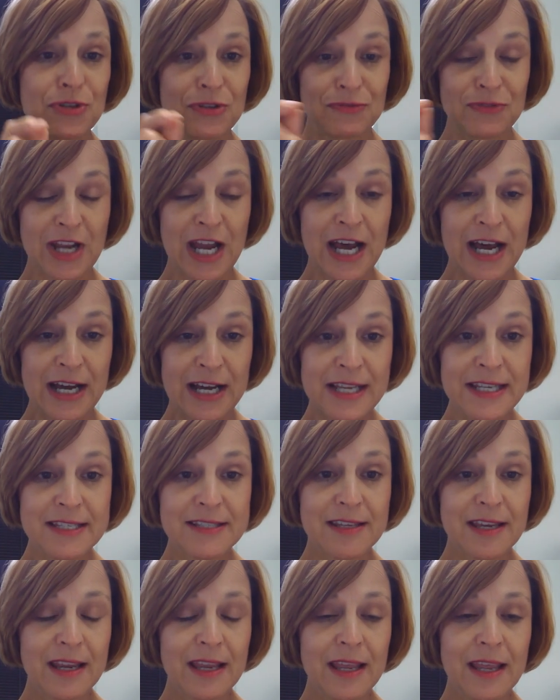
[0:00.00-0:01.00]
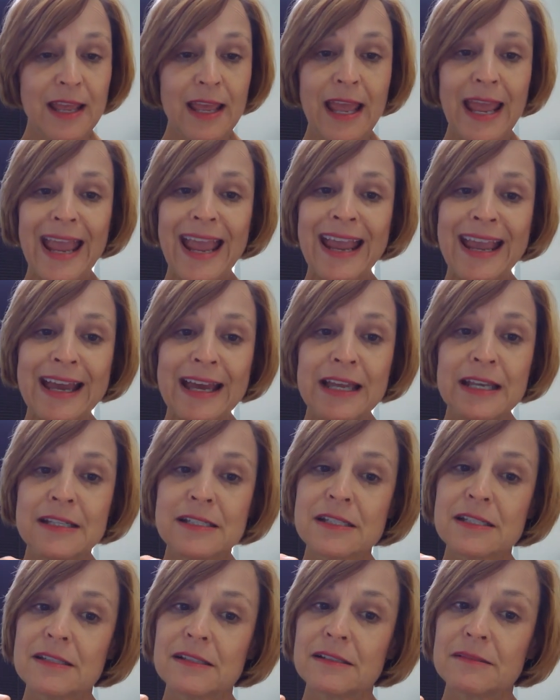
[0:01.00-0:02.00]
of gods,
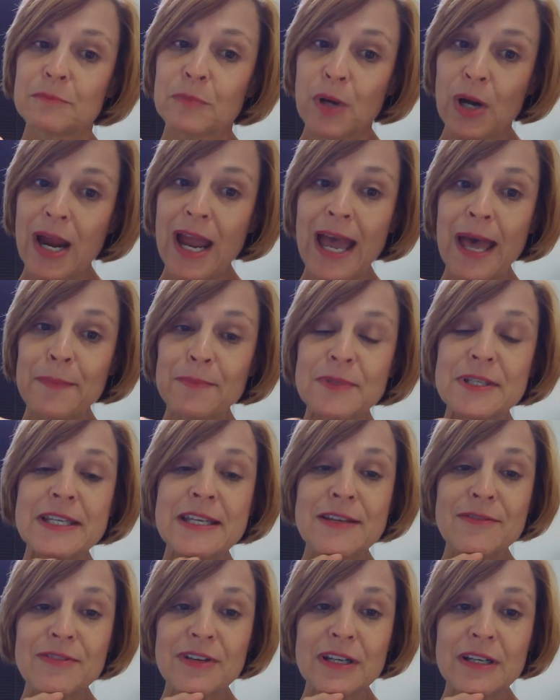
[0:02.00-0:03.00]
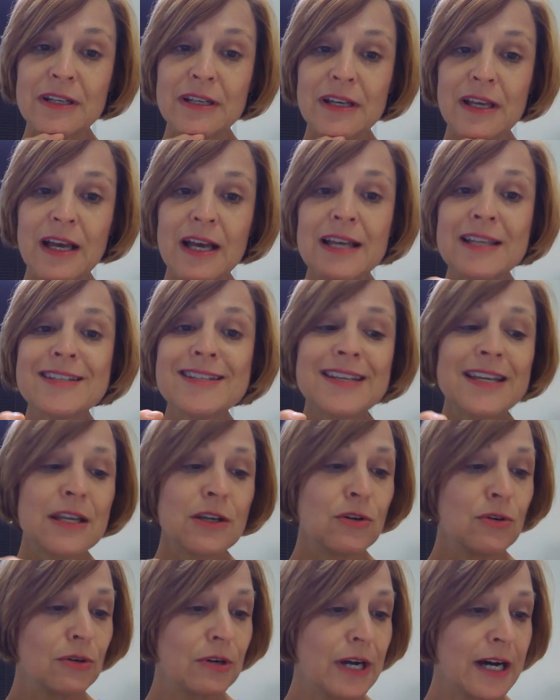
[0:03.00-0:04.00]
and perhaps even a
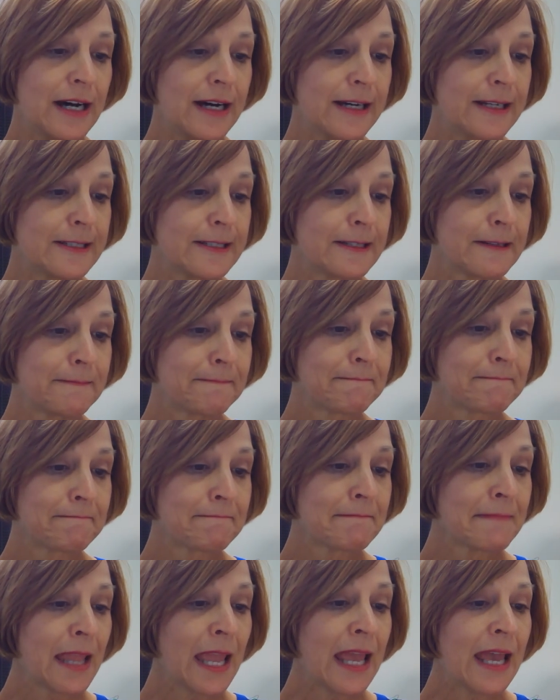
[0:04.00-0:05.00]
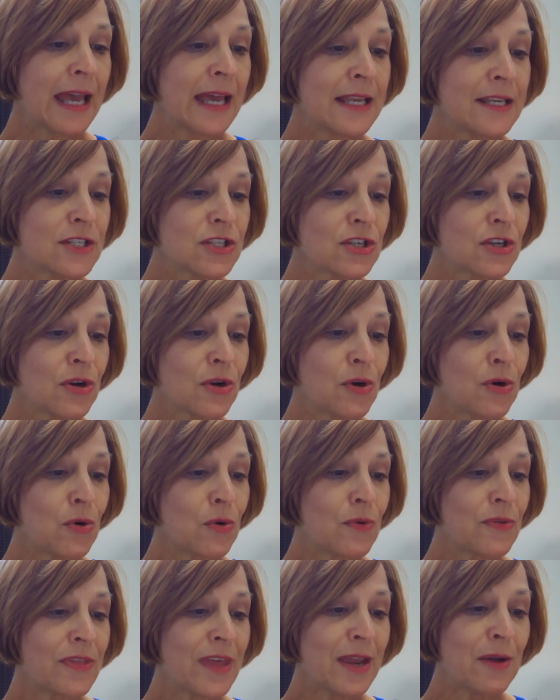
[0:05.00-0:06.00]
single god. And
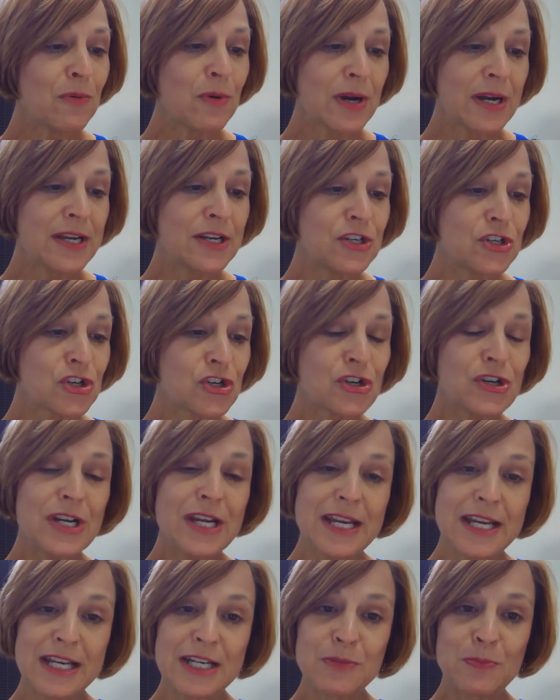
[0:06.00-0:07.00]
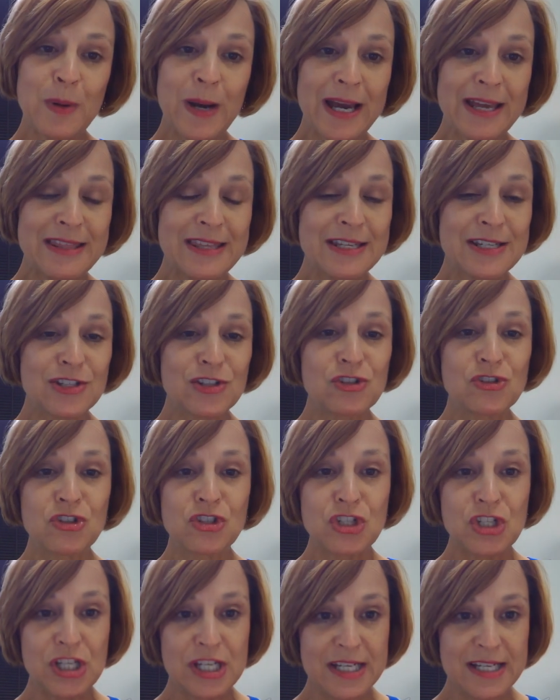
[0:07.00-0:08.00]
so they were intrigued by this
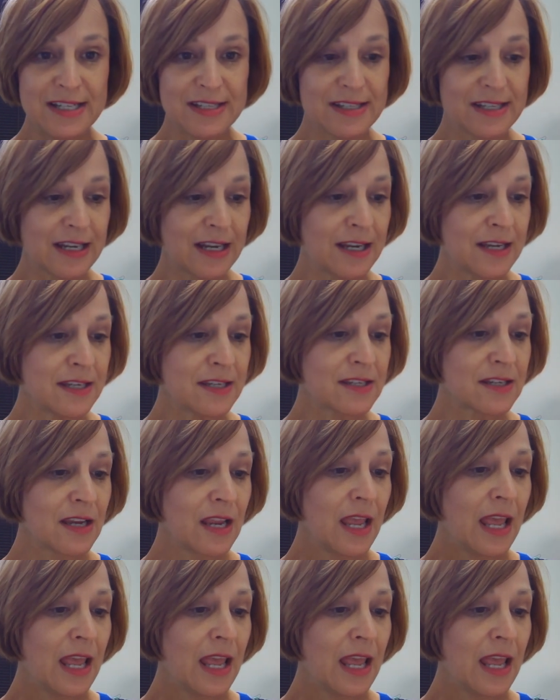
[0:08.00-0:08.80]
Jesus,